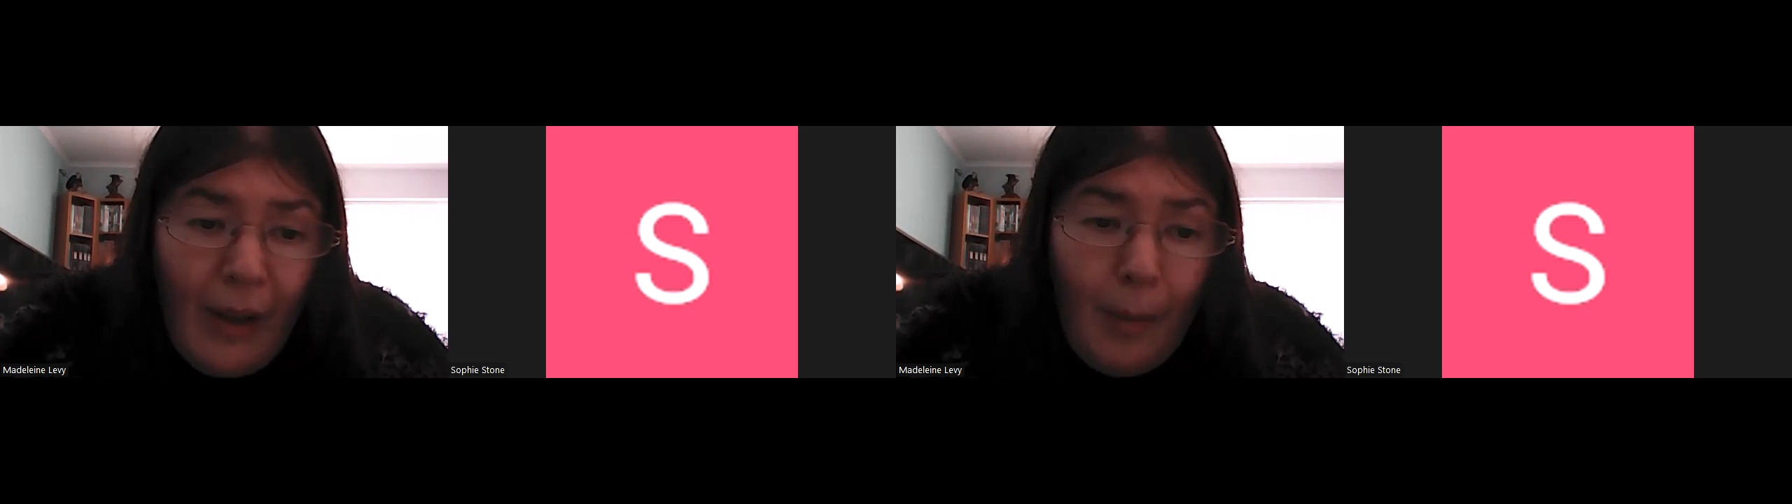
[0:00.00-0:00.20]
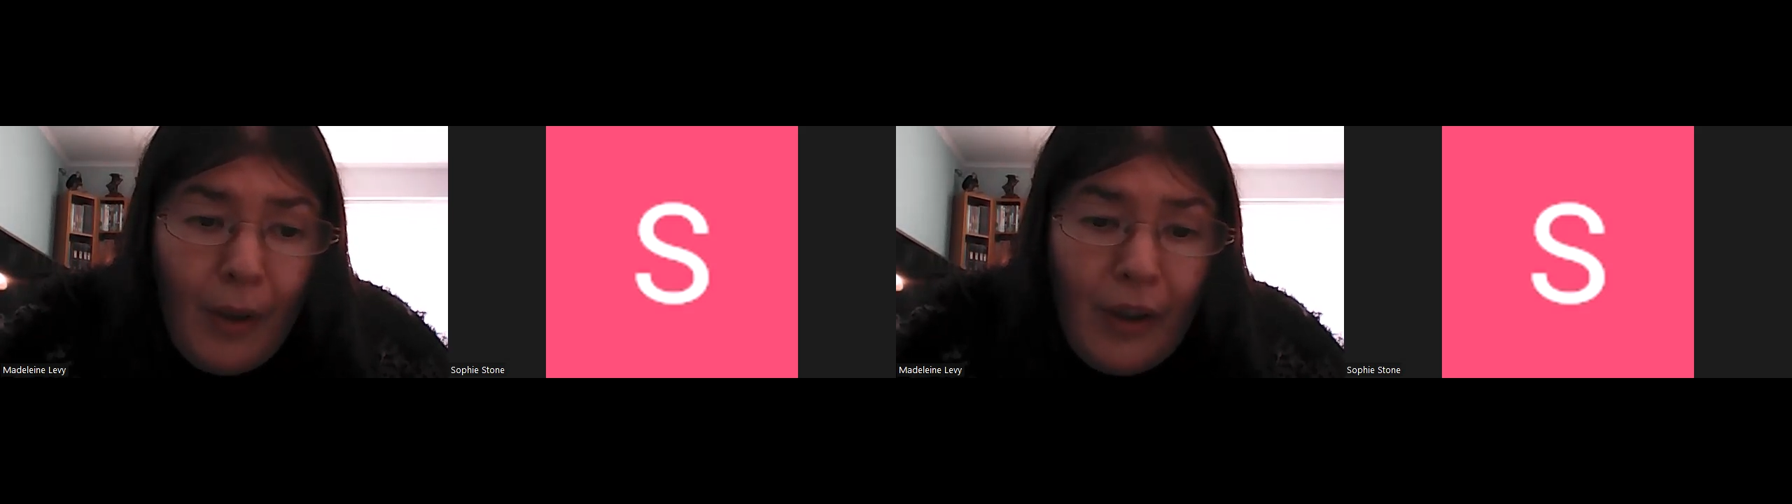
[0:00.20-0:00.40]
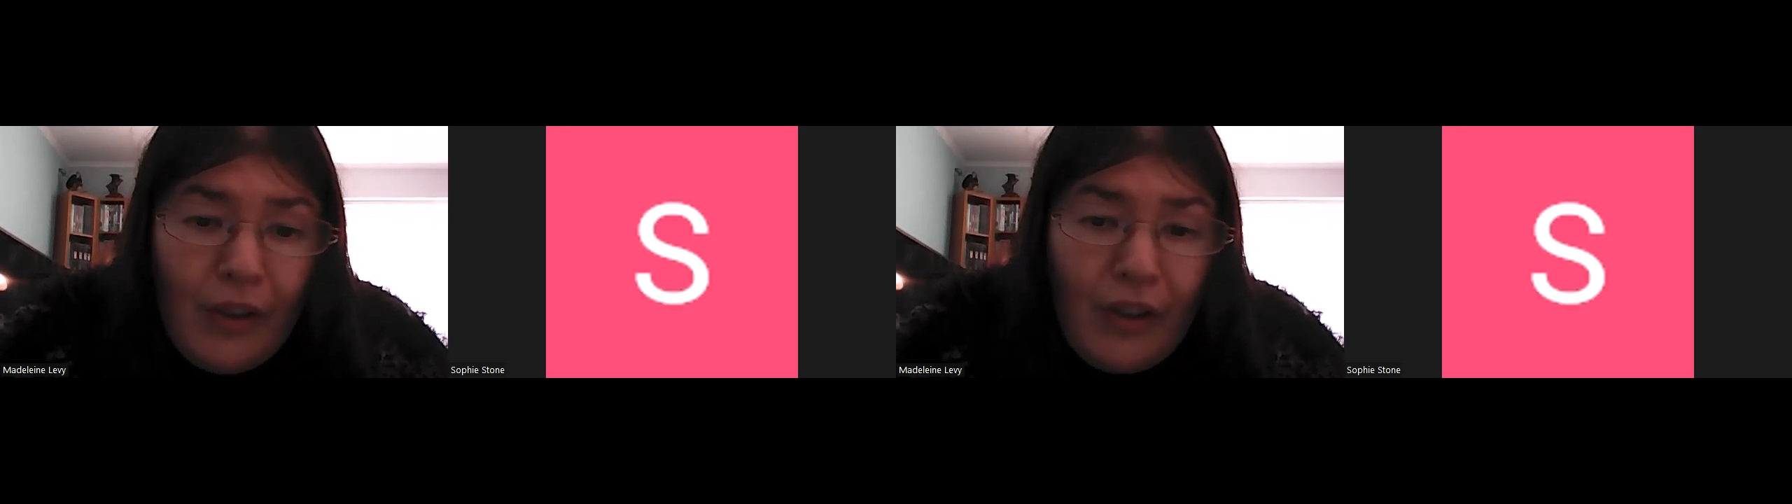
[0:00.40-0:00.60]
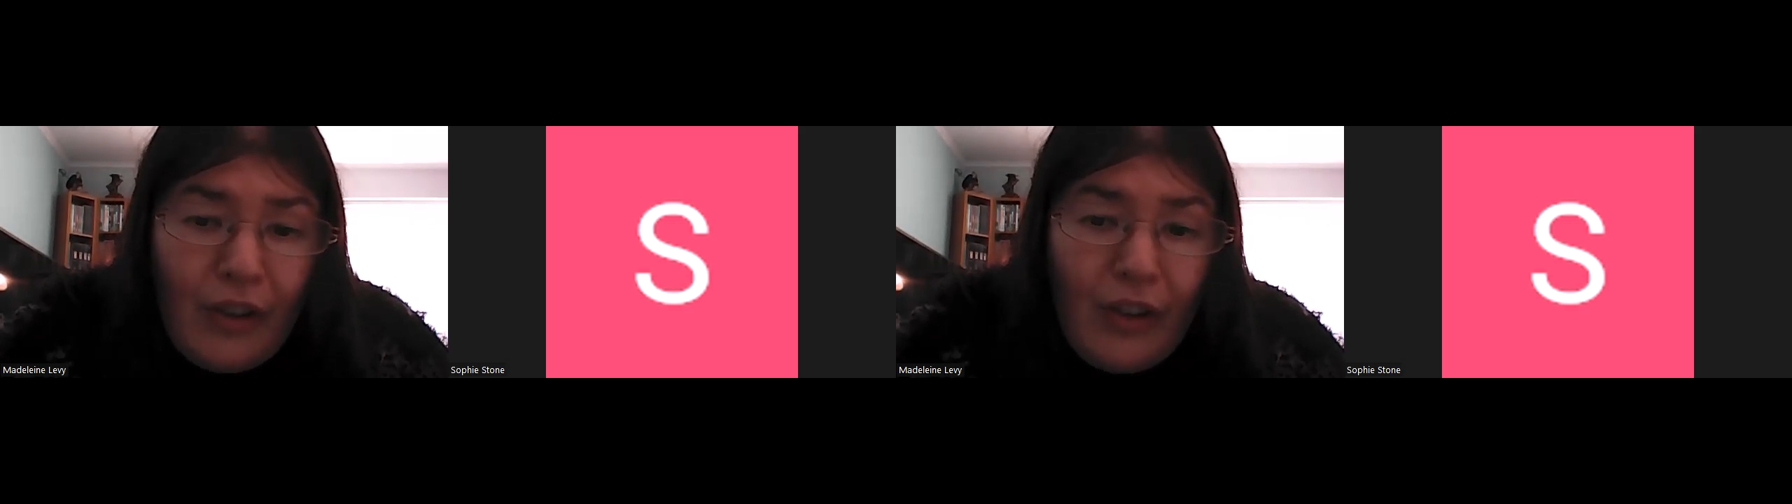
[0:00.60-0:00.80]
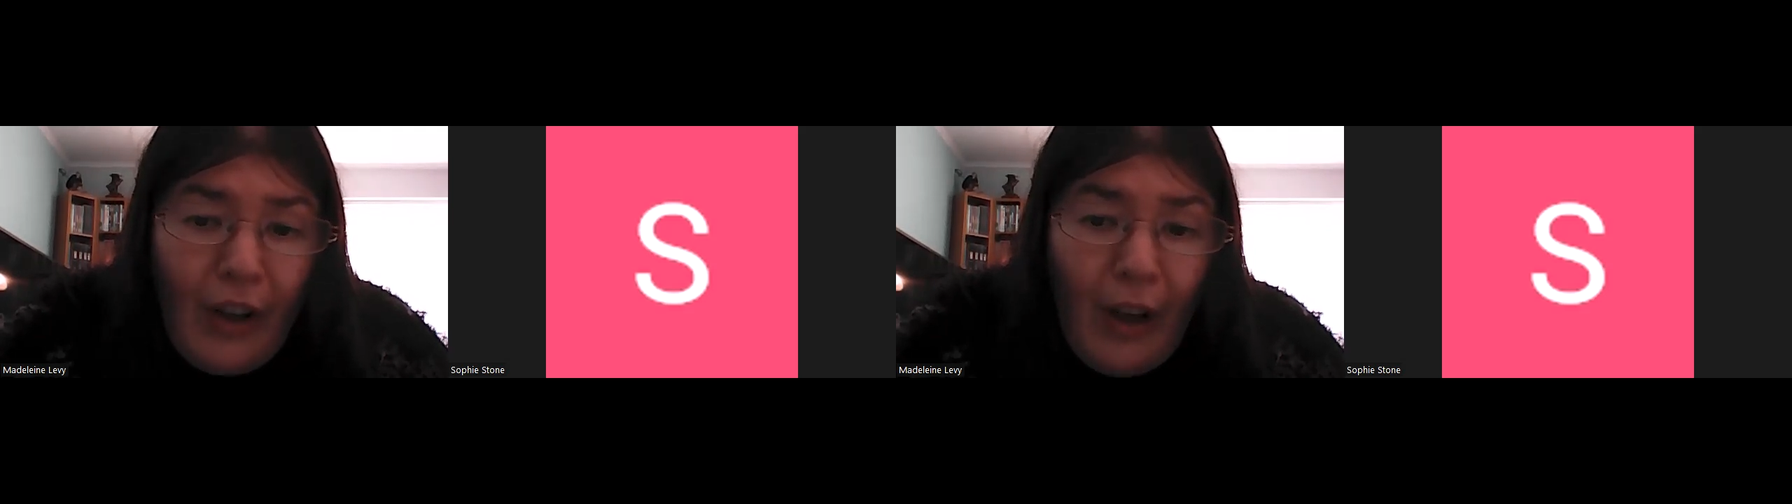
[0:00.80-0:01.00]

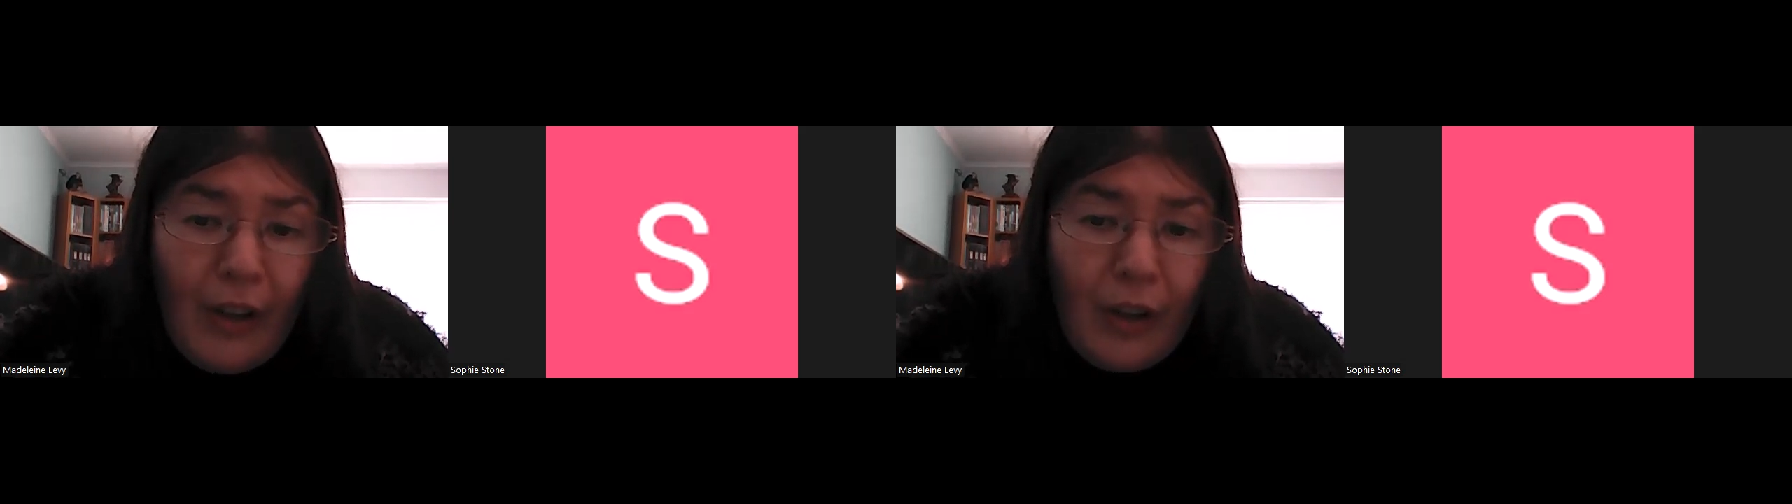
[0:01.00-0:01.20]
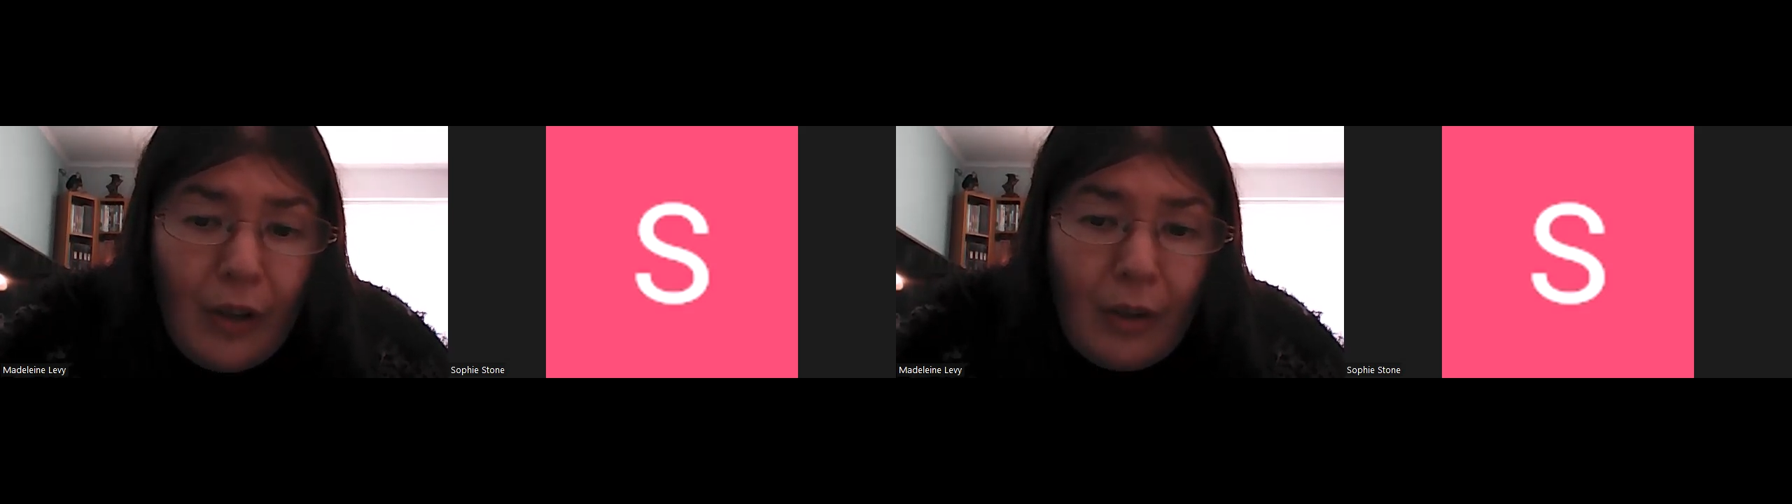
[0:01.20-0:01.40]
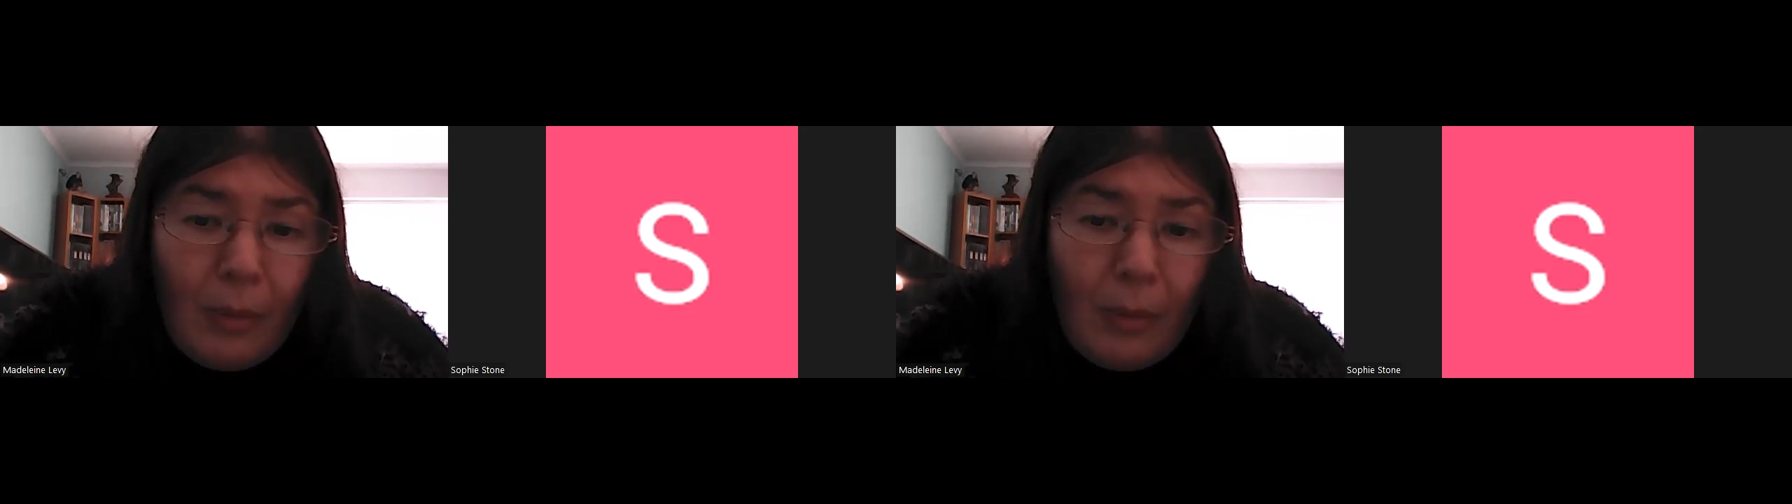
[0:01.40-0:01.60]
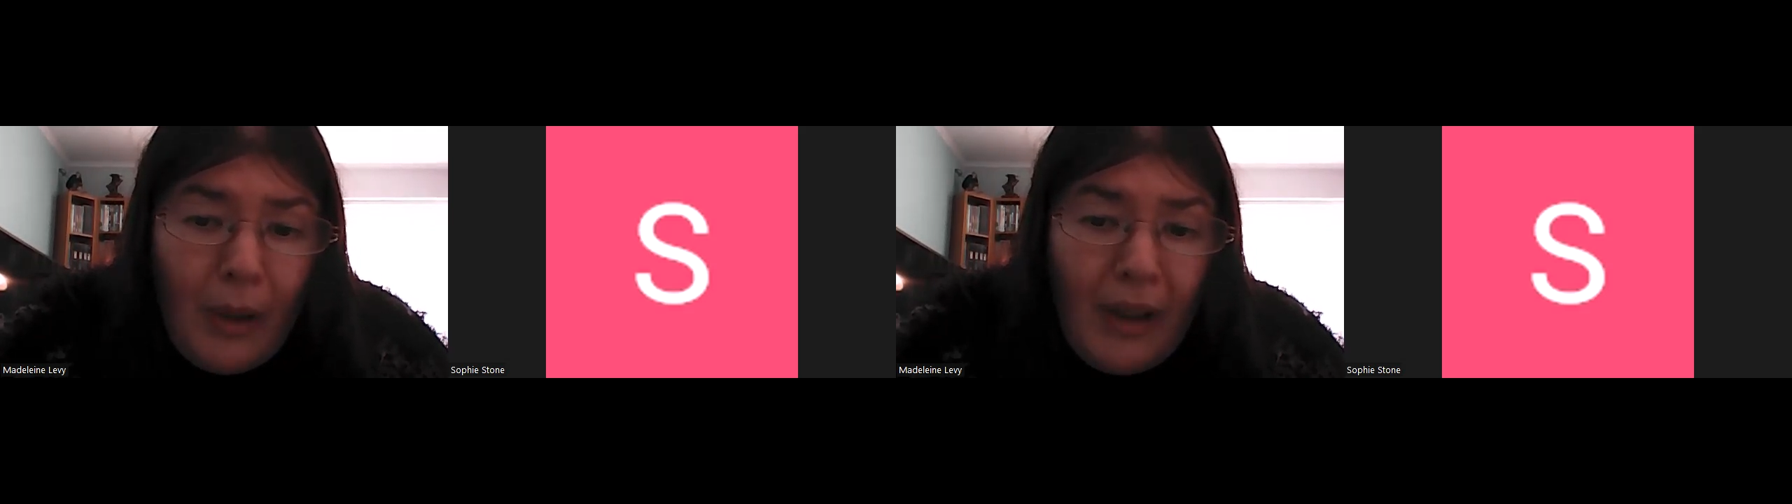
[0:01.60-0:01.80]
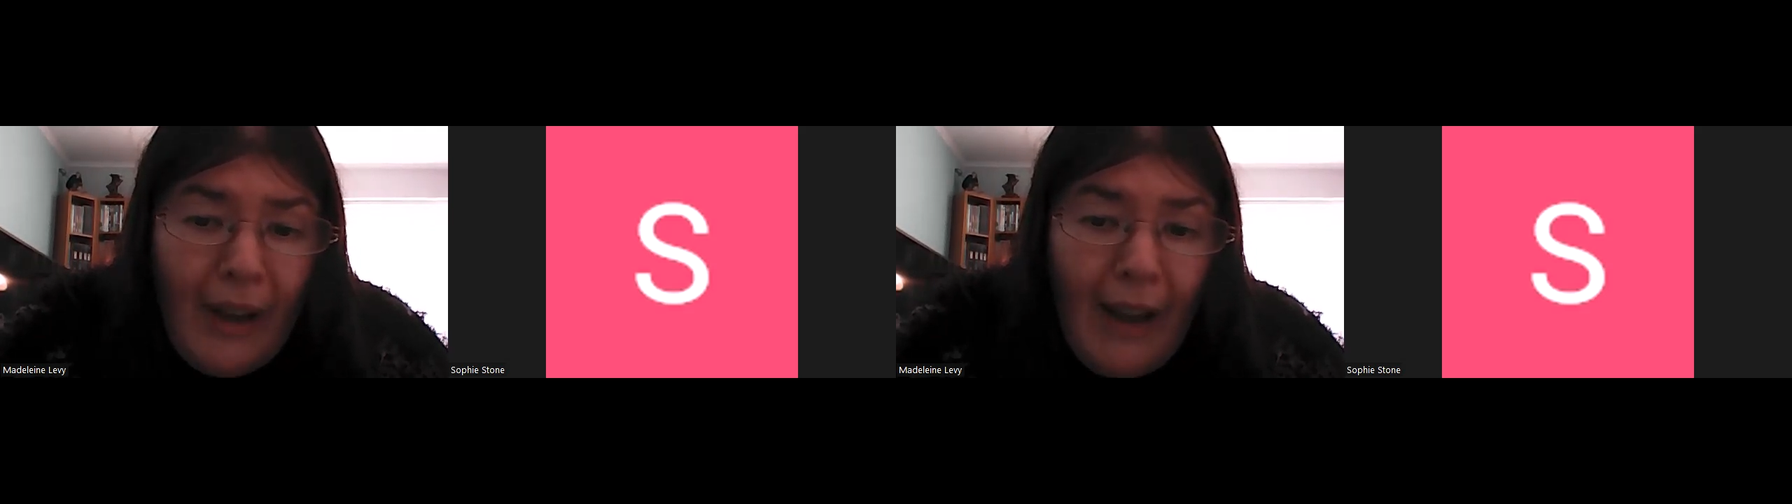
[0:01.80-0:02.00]
Apologies that I couldn't
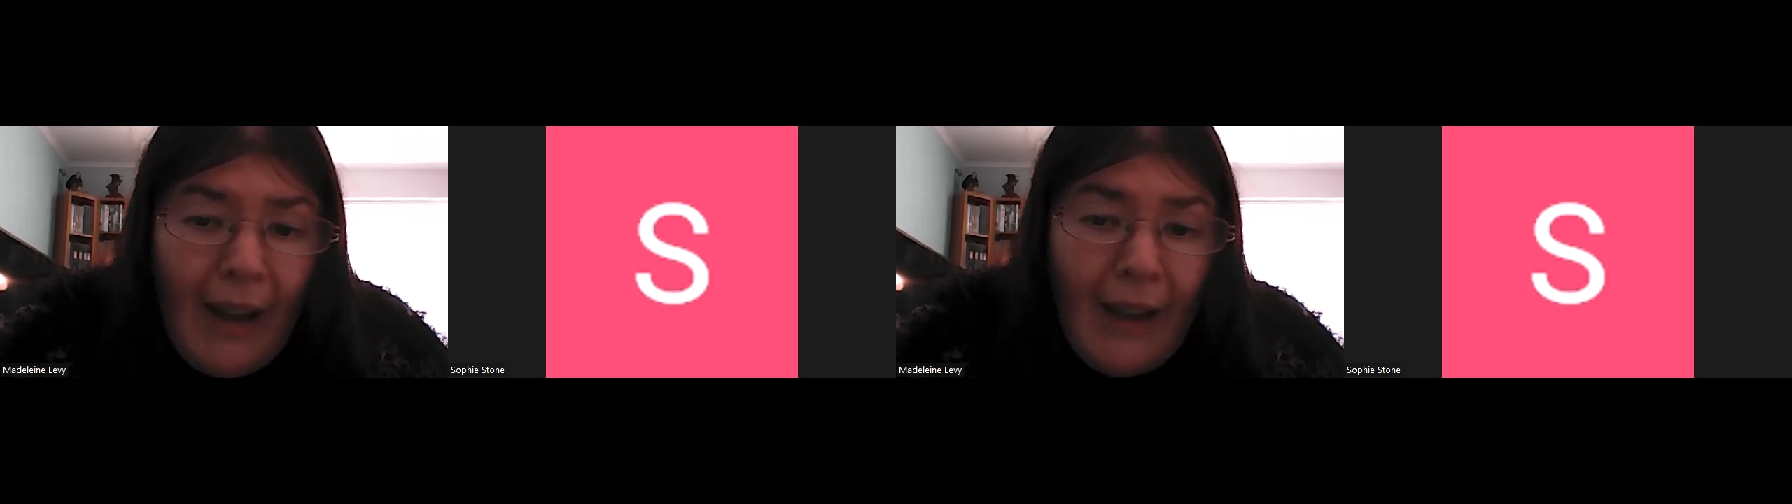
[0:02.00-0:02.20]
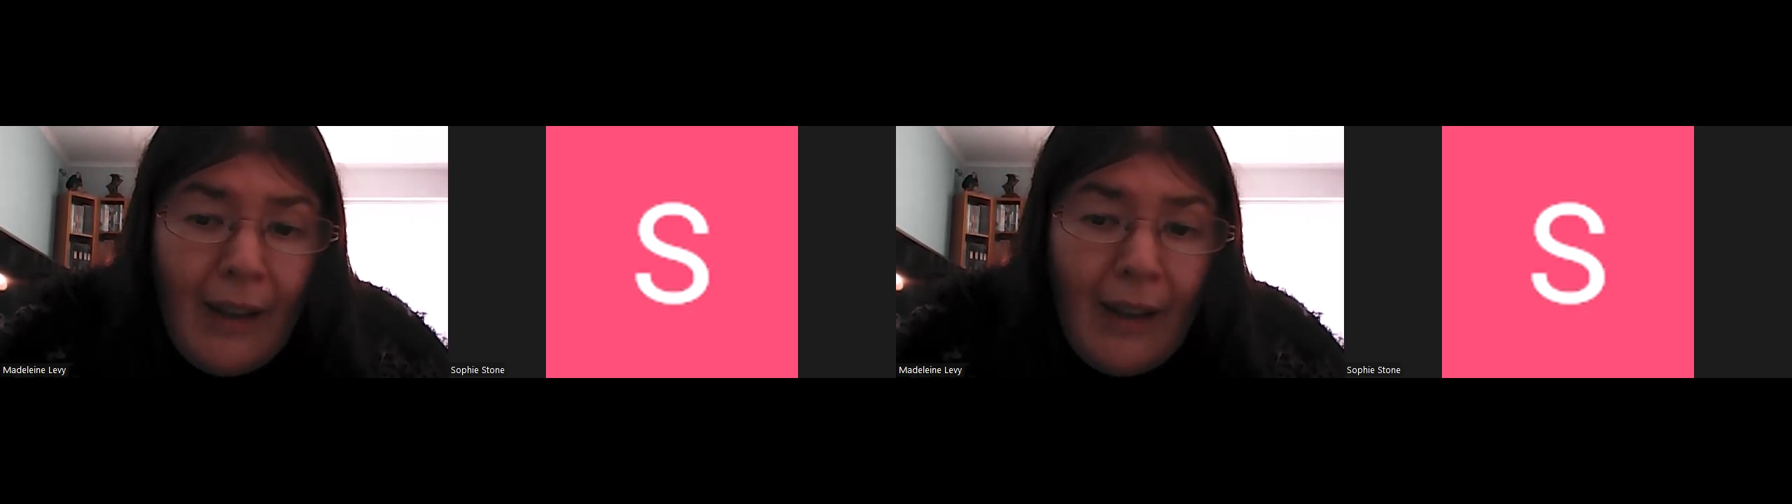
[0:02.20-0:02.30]
be there